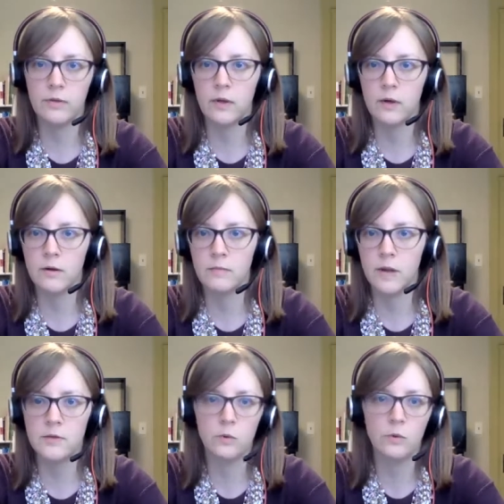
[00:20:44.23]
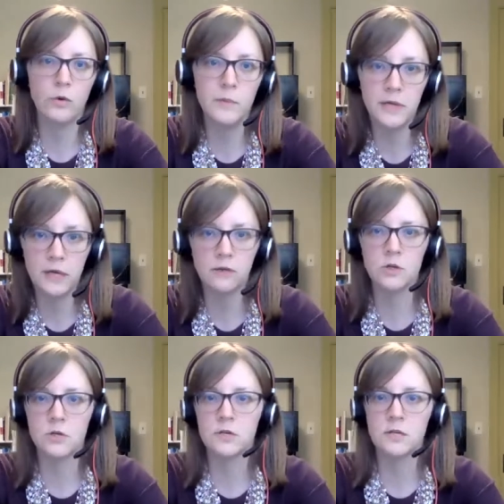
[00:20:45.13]
and so Caribbean
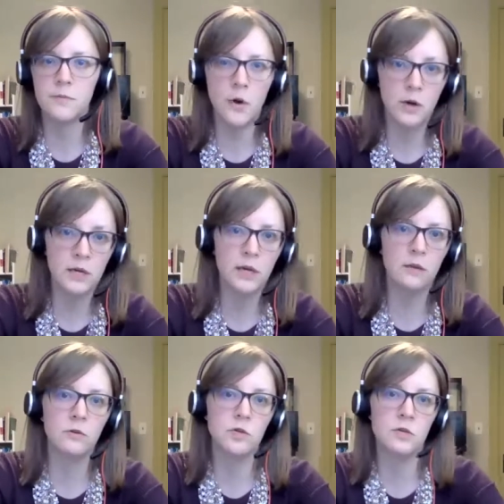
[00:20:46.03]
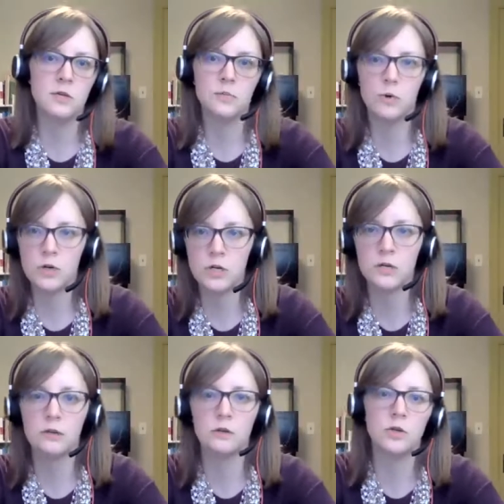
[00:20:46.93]
Englishes, American Englishes, British
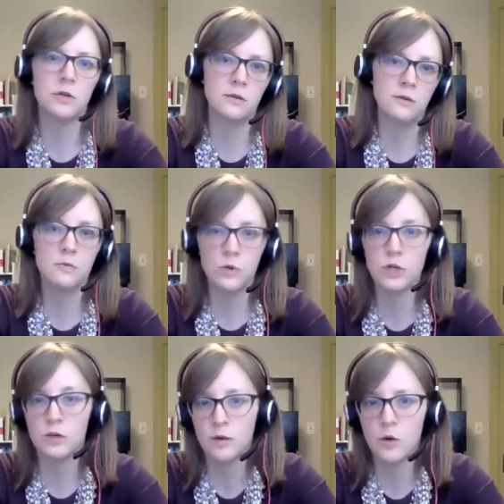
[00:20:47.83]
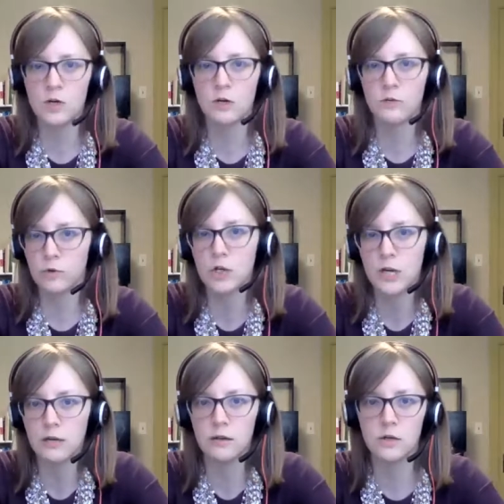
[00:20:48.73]
Englishes, which the question of which
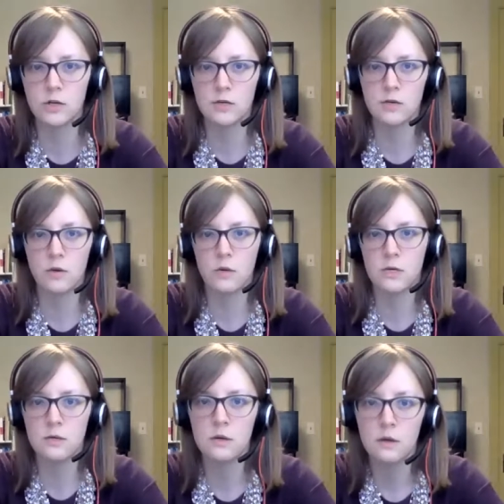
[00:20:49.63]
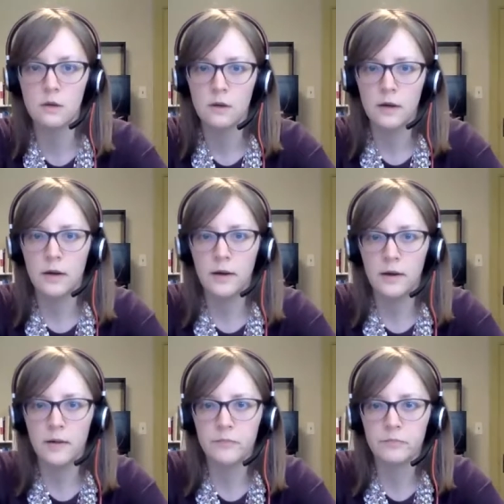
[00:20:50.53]
English is always
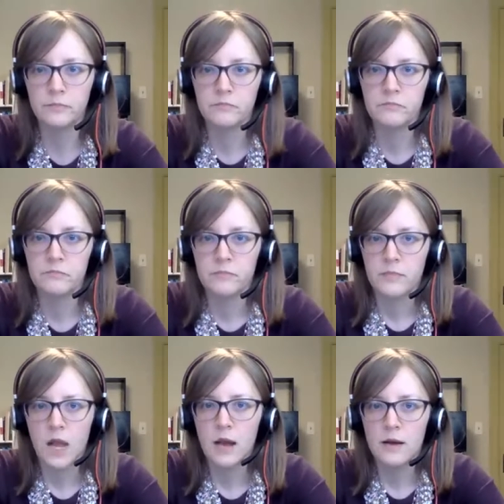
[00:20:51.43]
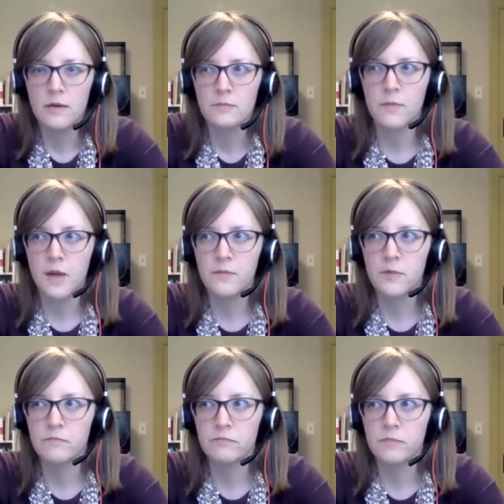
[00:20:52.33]
um, uh,
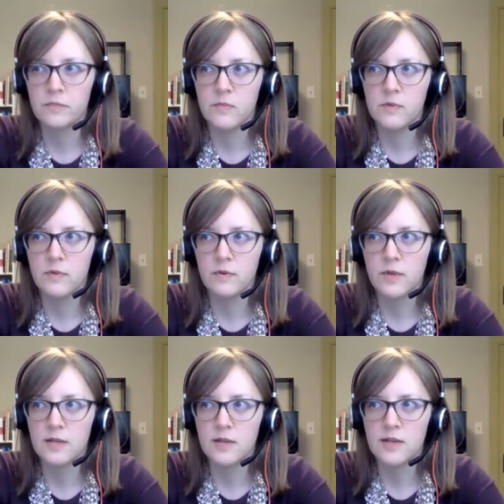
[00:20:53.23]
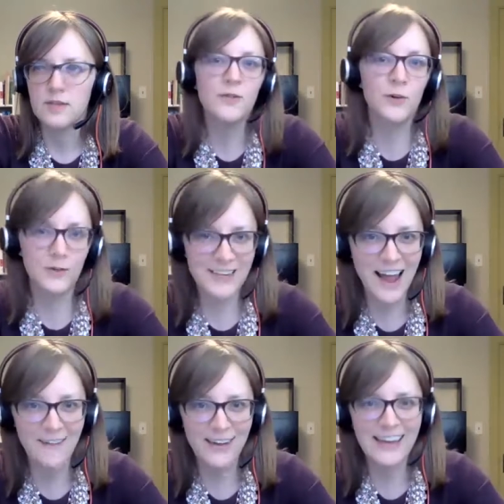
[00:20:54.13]
it's difficult to
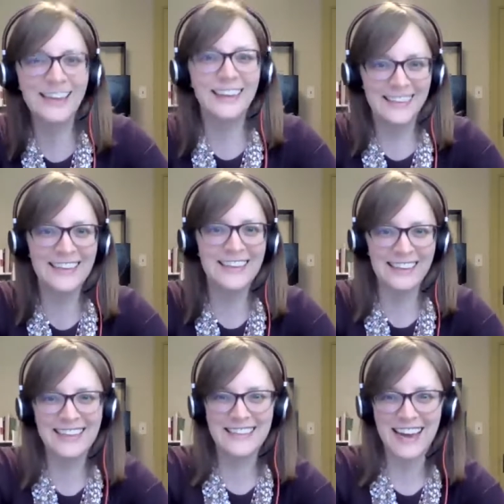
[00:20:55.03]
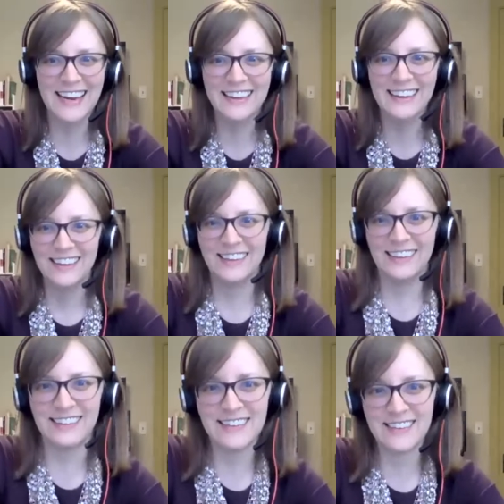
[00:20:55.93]
navigate, let's say.
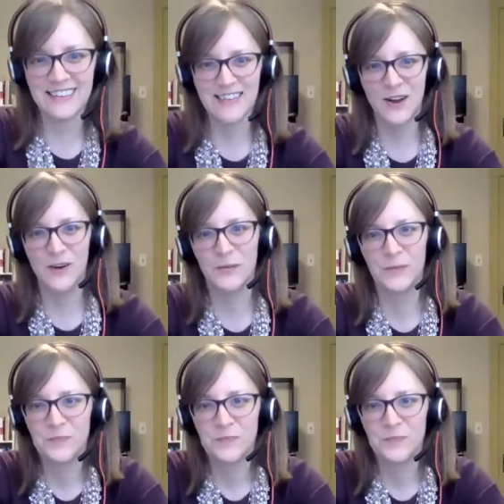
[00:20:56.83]
So